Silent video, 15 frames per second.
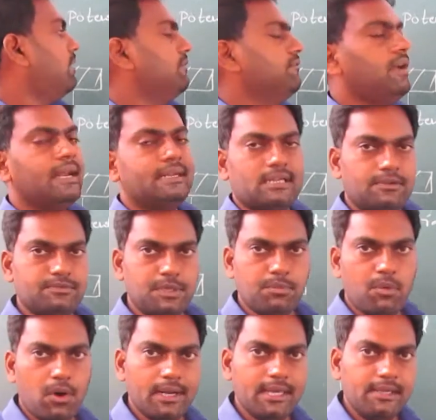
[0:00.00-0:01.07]
weight of the
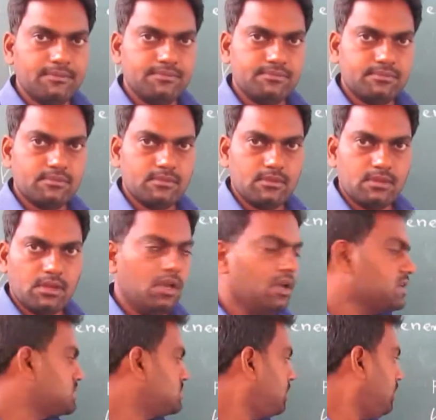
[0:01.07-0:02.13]
body.
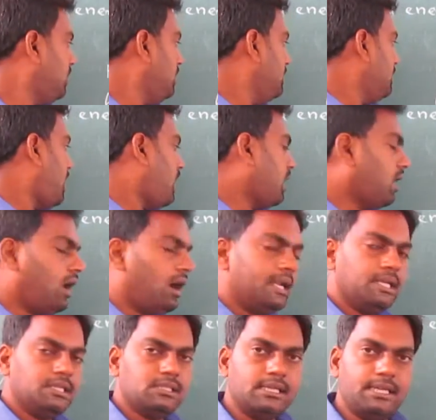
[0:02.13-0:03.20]
So
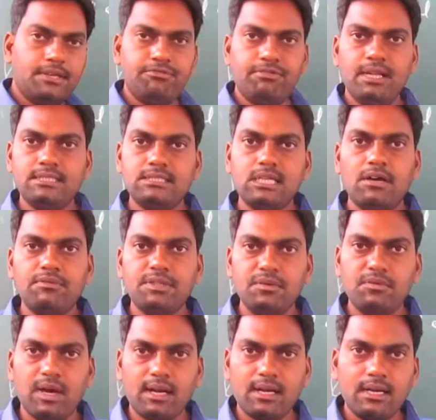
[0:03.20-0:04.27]
according to the definition of the
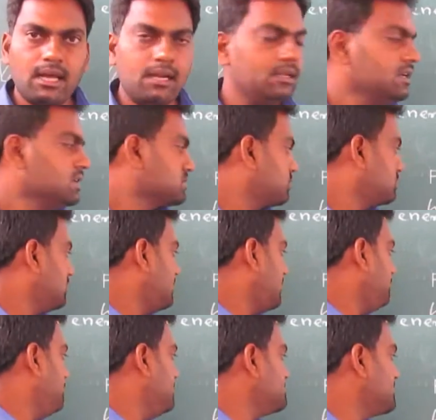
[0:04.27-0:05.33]
work done, so the
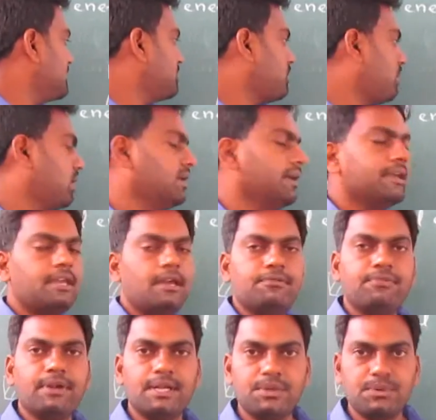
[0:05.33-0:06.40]
W is equal
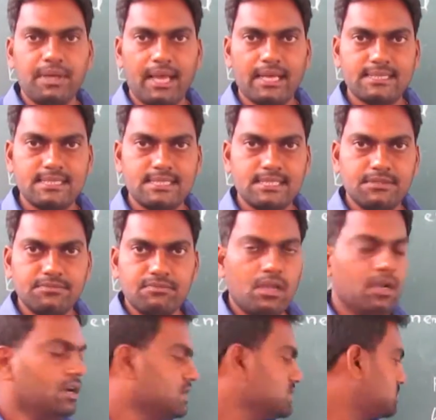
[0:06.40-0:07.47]
F into S.
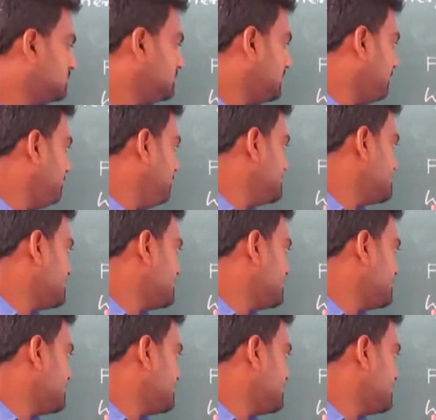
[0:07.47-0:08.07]
So the W is